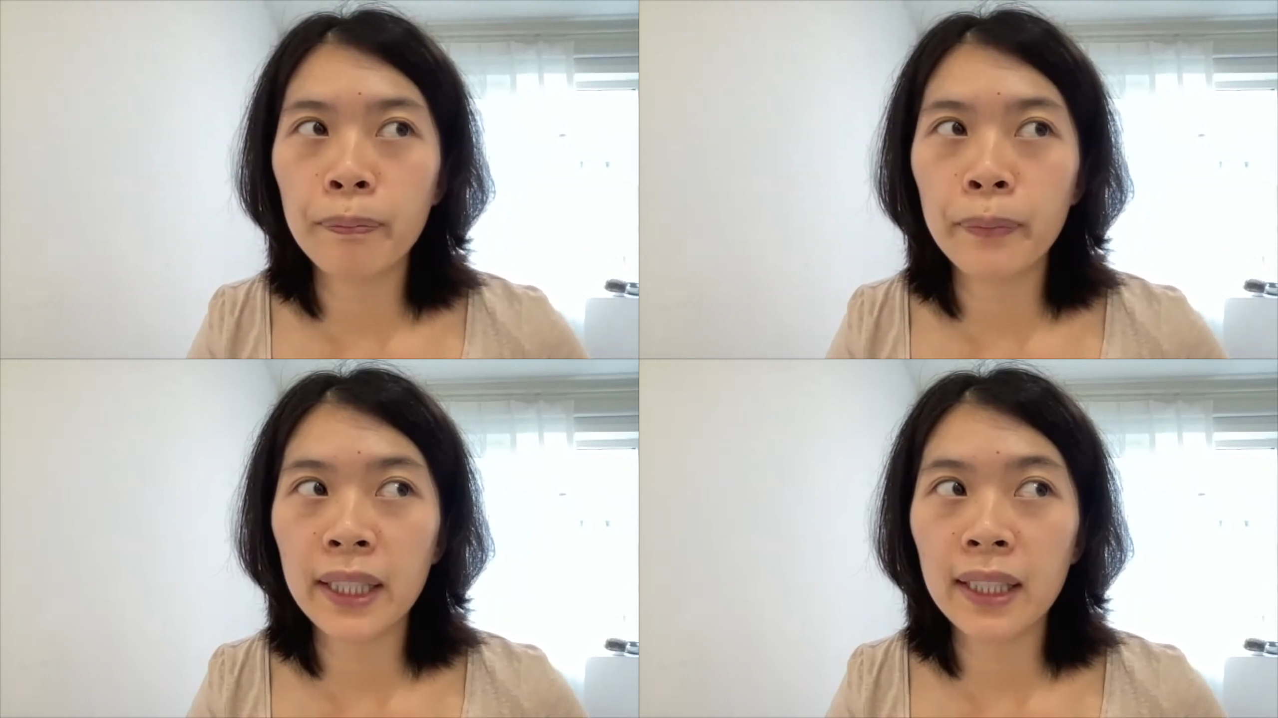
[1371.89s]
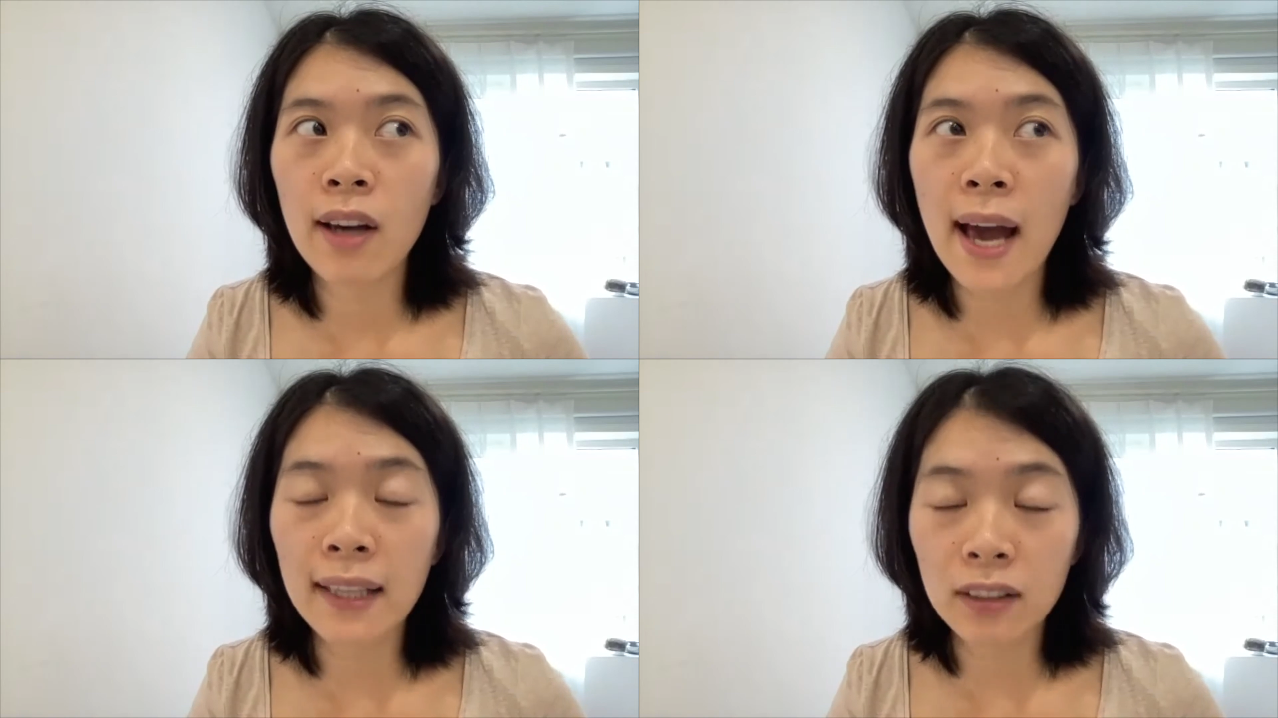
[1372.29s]
be
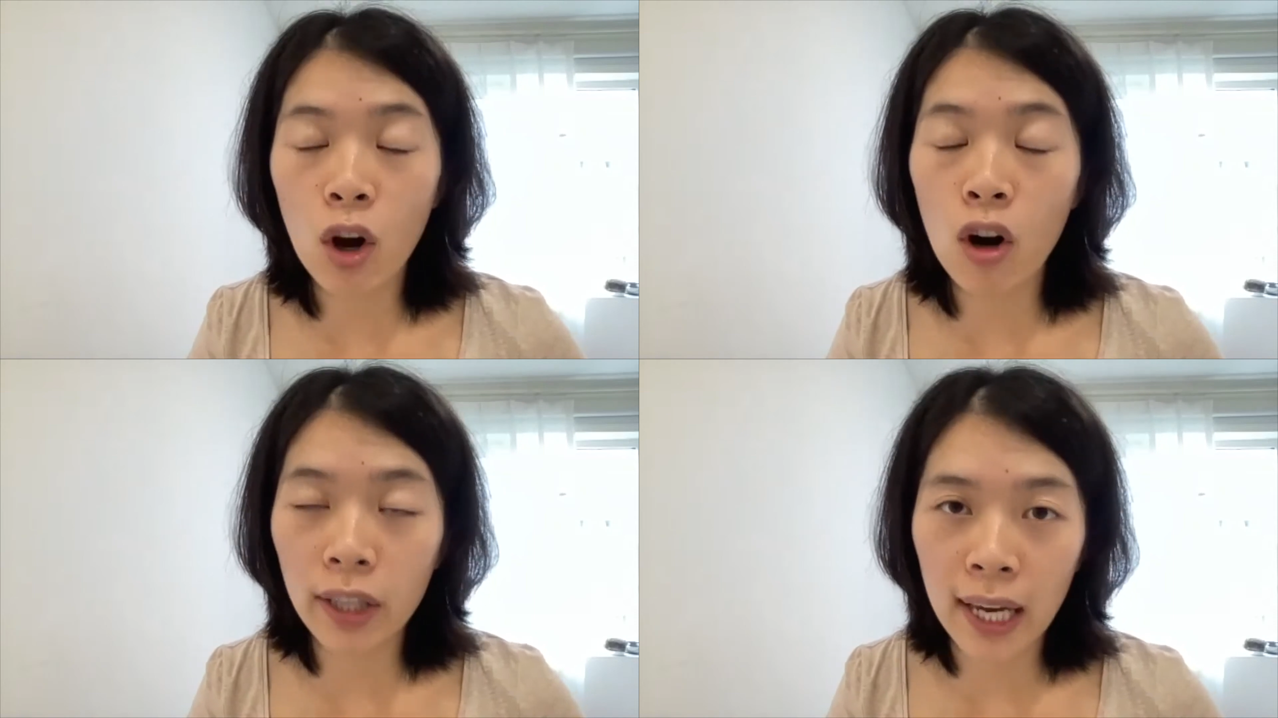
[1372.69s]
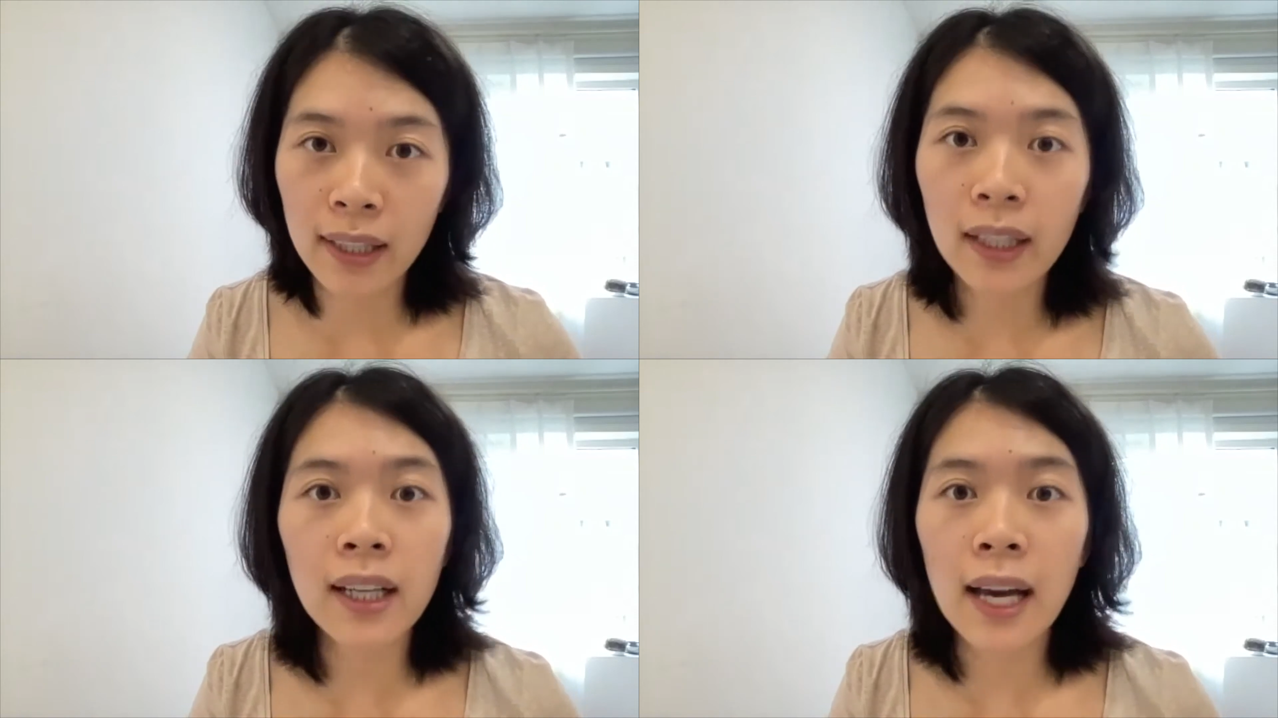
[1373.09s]
as
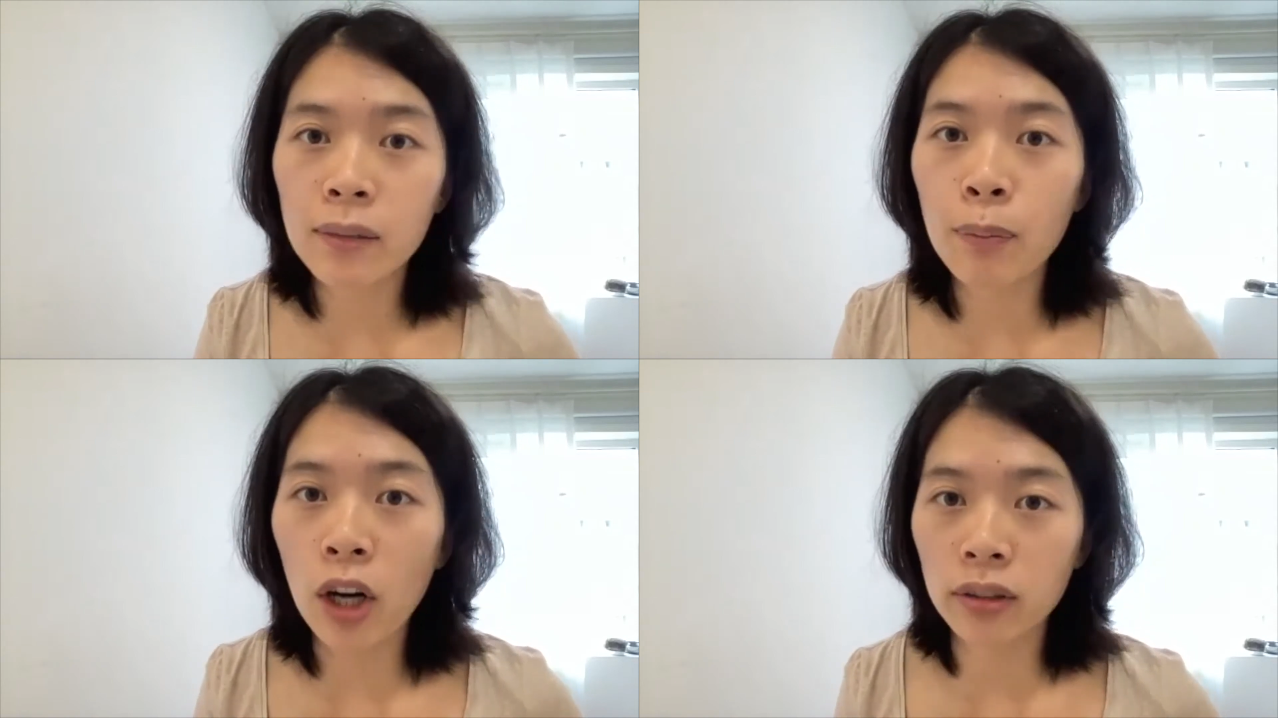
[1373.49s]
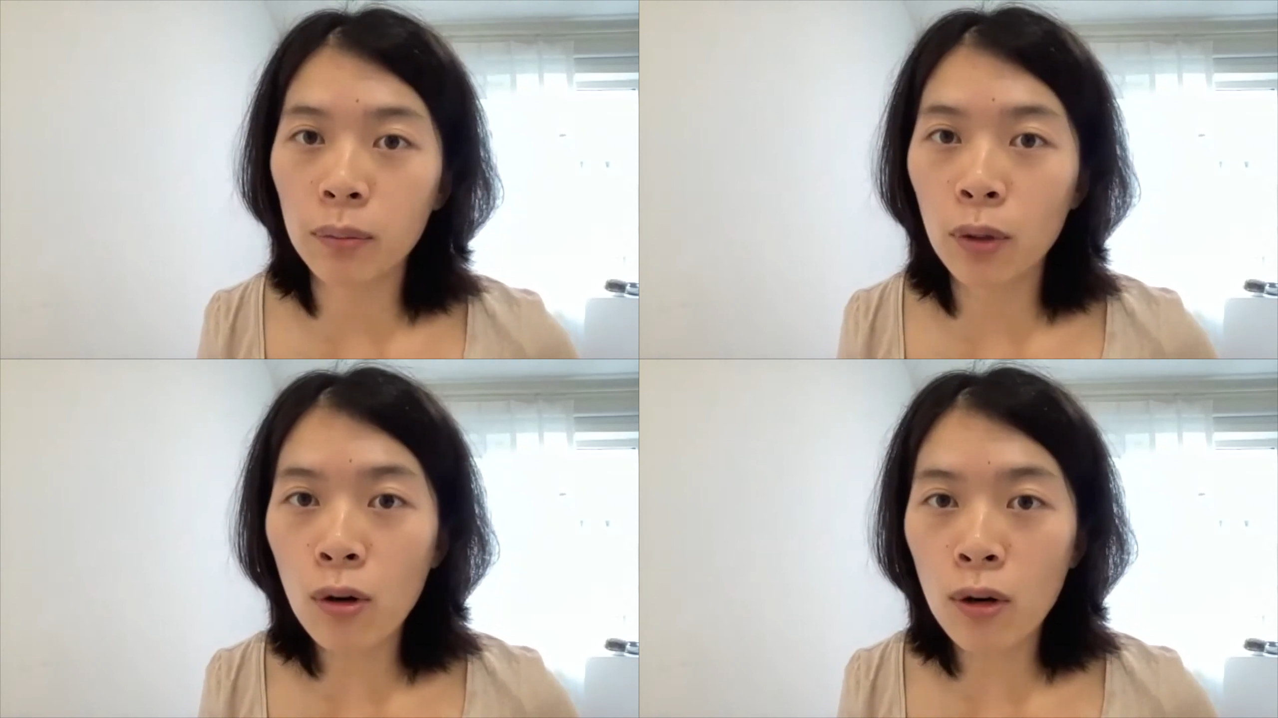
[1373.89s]
organic as
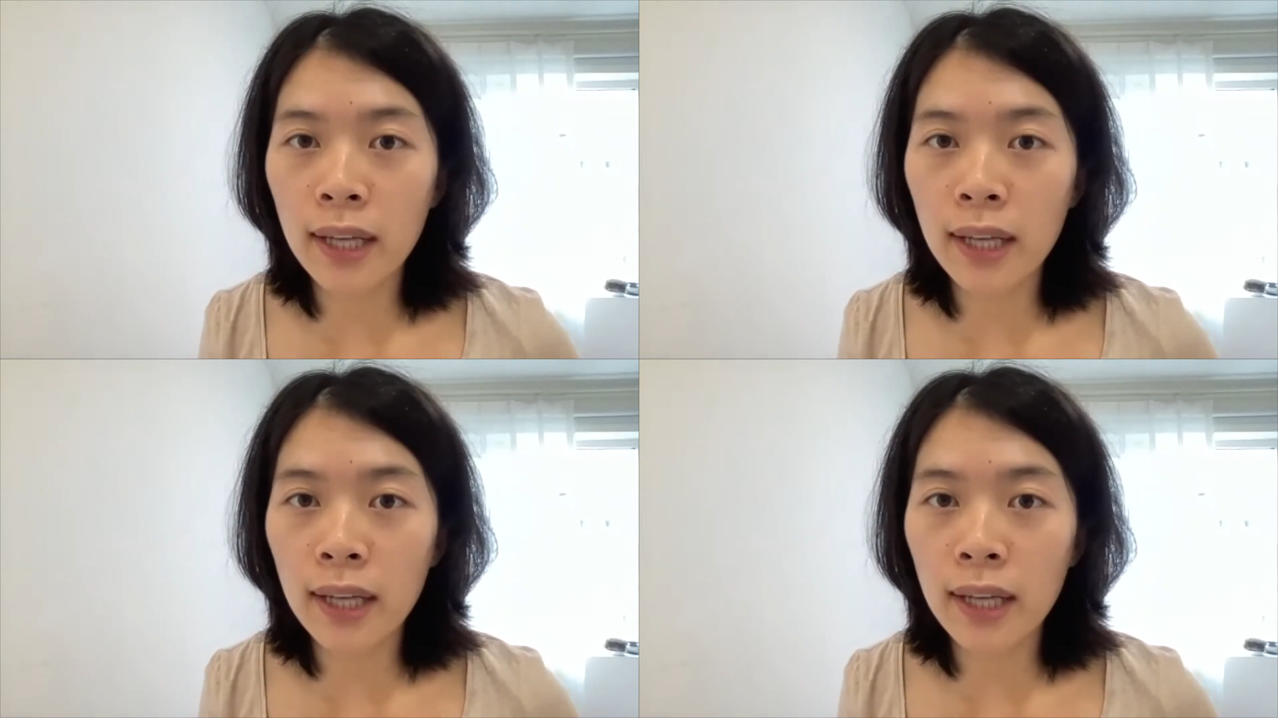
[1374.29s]
possible,